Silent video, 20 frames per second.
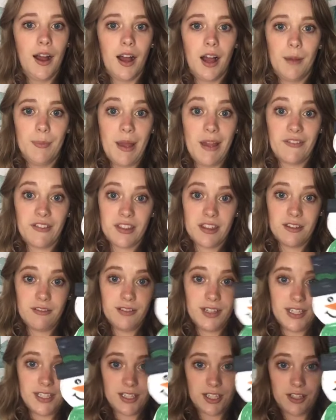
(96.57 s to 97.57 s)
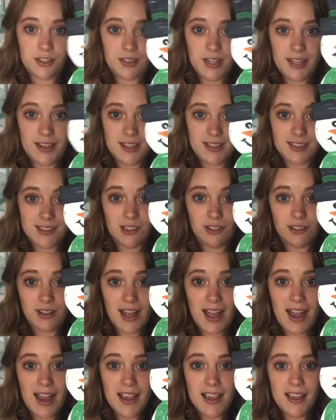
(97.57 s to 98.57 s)
everything you need to create this little
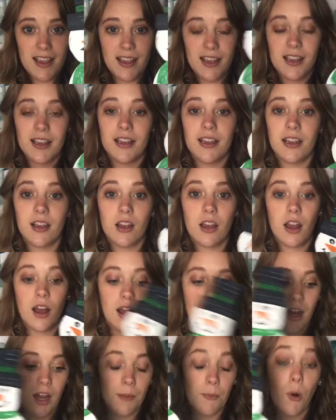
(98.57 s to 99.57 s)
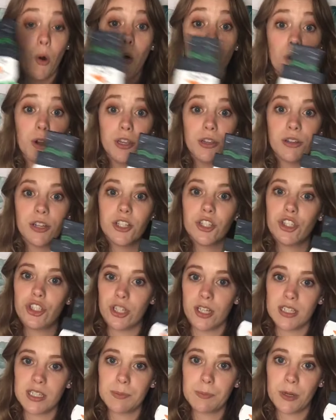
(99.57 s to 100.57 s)
guy. Or you could
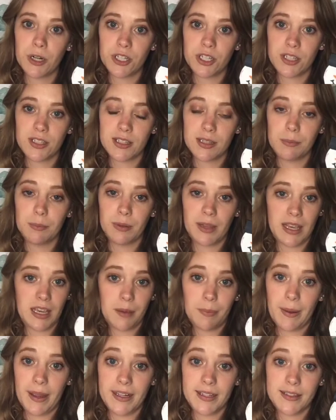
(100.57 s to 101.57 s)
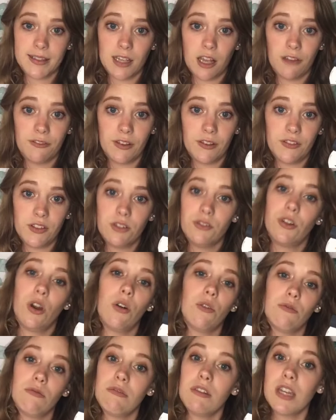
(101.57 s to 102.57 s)
just purchase the blank by itself. If you
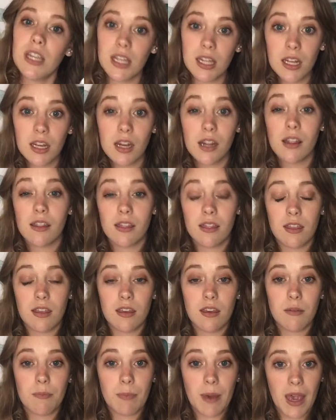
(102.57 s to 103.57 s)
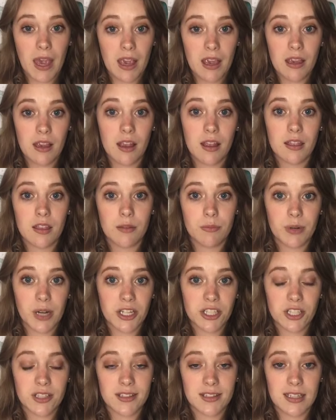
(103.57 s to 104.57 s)
don't need the paint and the
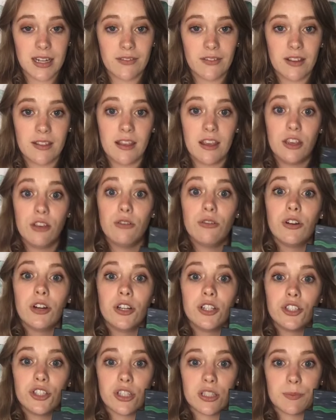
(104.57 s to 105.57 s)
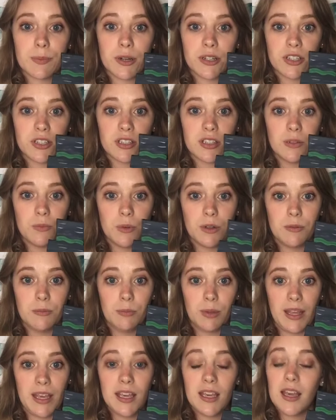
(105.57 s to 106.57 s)
brushes and everything, you could just purchase the wooden
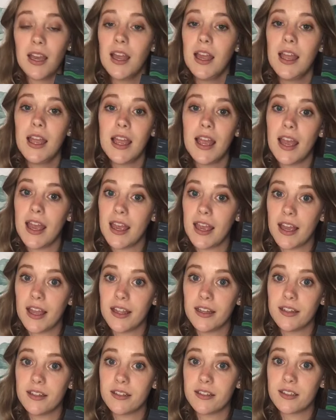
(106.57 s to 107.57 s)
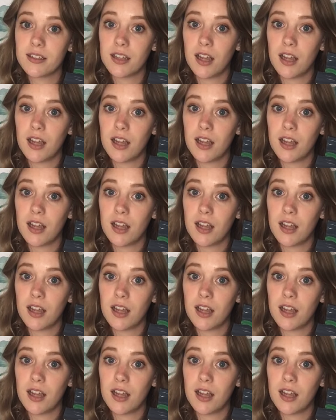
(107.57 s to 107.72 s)
blank and